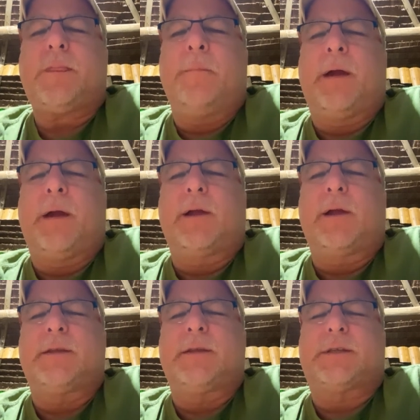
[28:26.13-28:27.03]

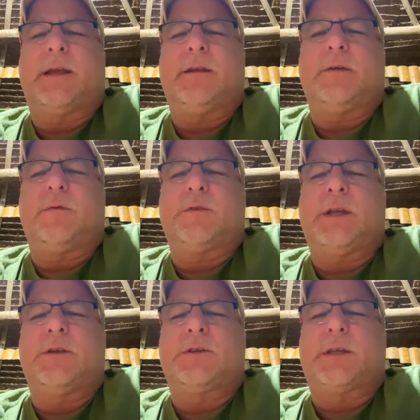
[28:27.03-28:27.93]
American and
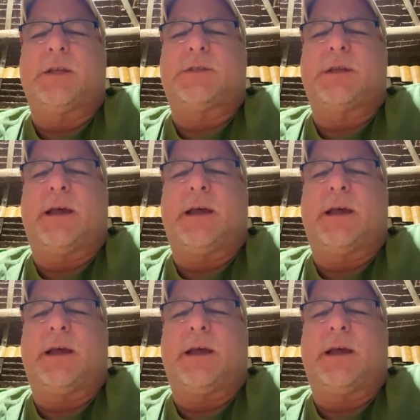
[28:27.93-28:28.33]
senior citizen